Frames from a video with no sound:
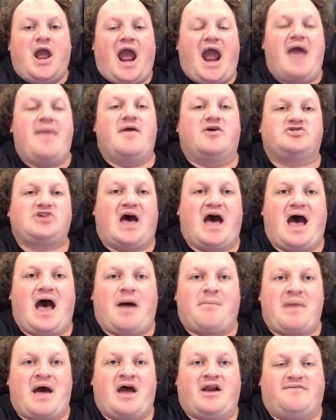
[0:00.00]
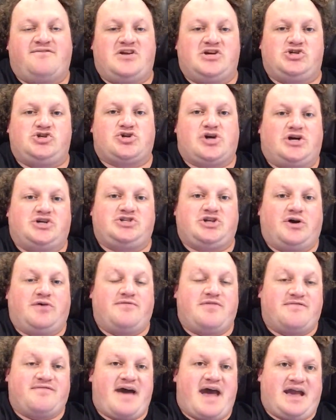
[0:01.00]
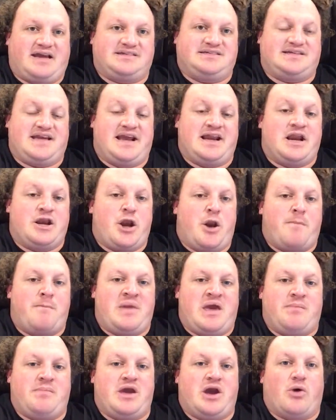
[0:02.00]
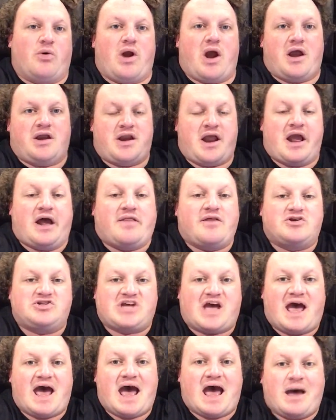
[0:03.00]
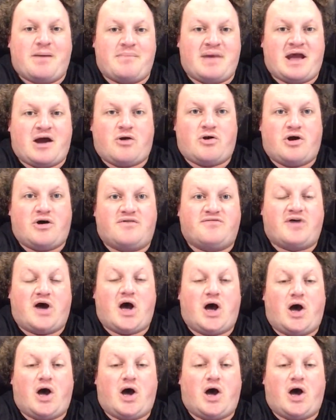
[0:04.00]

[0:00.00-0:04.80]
And there's a high amount of distrust of the vaccine in Namibia right now. There's a high amount